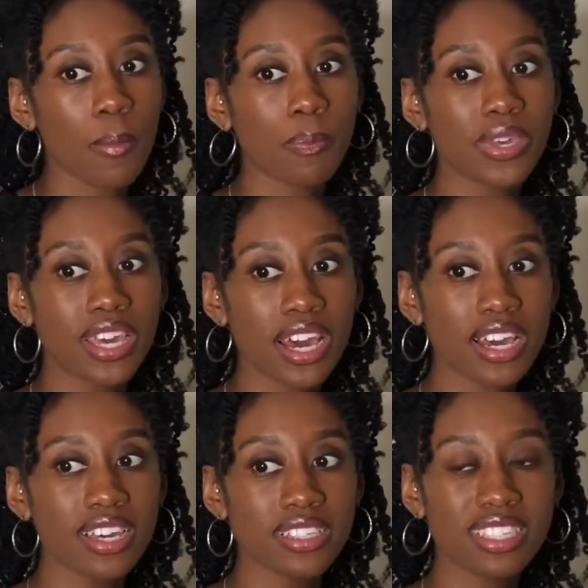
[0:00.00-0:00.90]

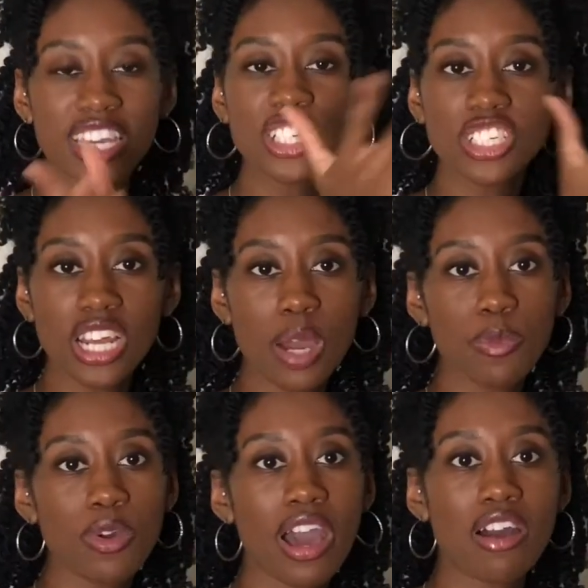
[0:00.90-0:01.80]
because each time
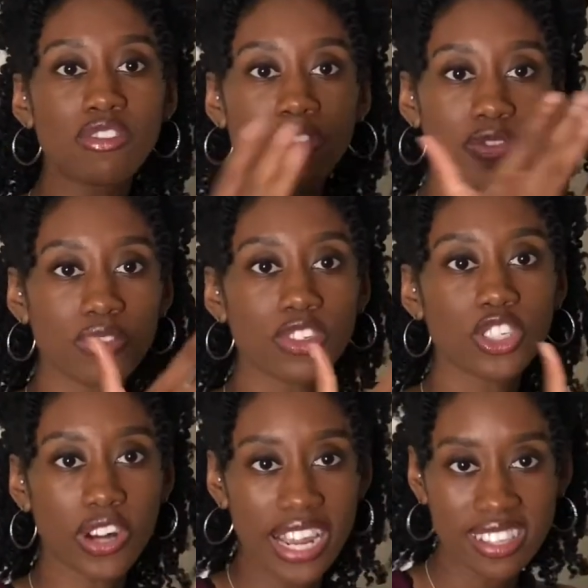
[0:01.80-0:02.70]
you have
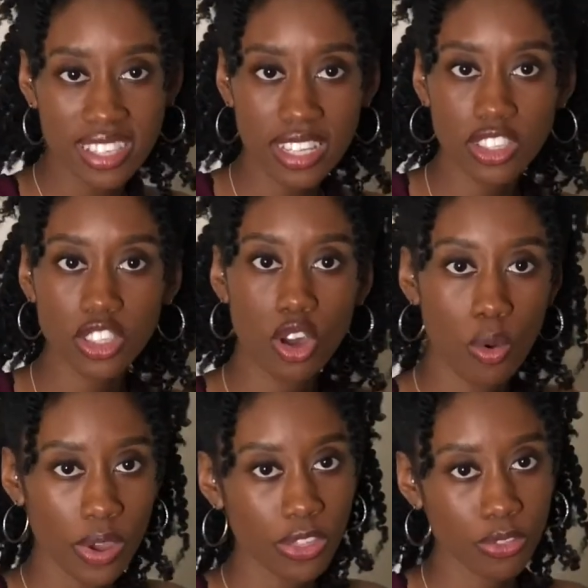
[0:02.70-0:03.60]
transits
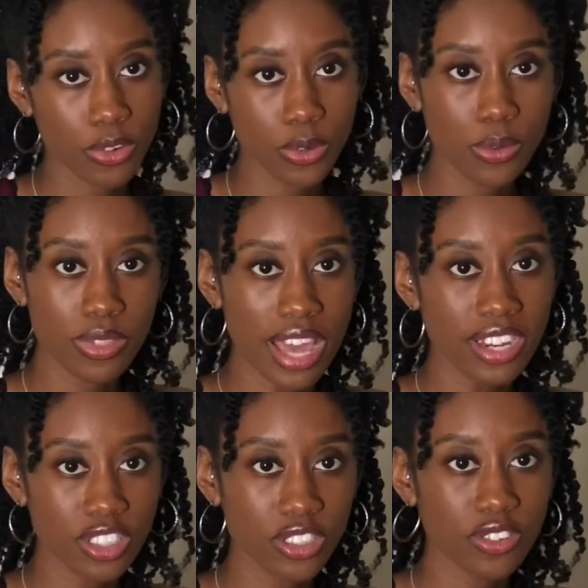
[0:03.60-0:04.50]
going through
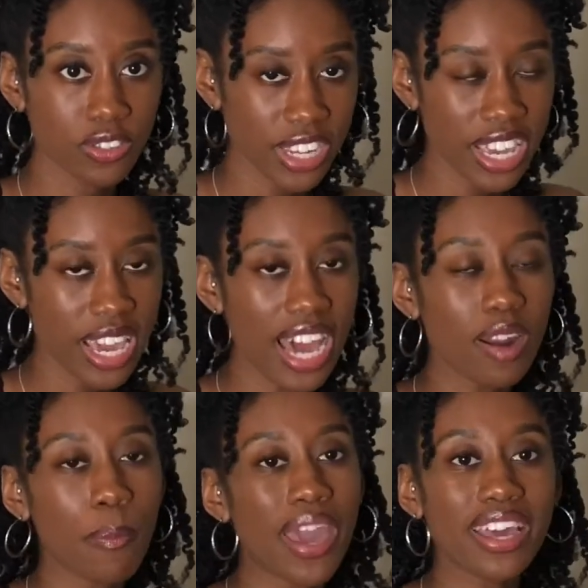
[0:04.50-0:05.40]
that degree, kind
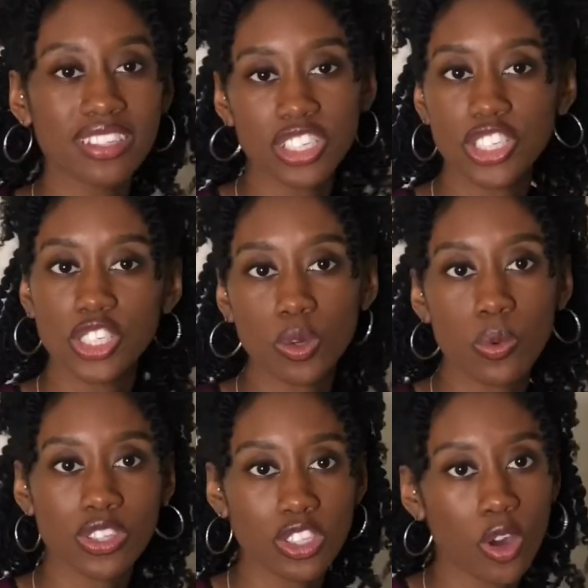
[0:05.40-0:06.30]
of pay attention to
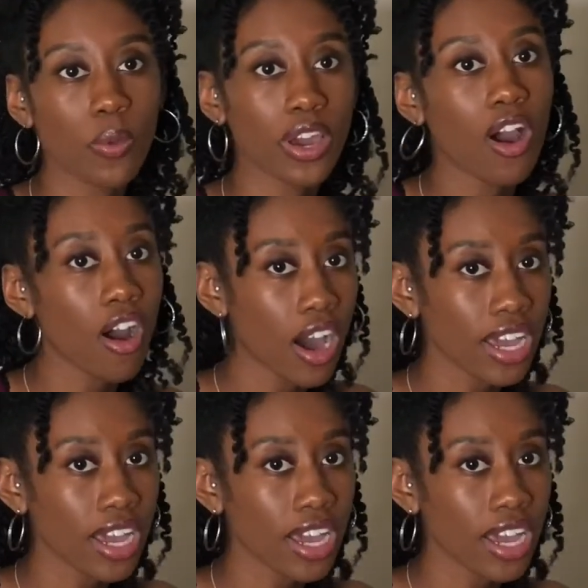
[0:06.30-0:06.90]
what's going on.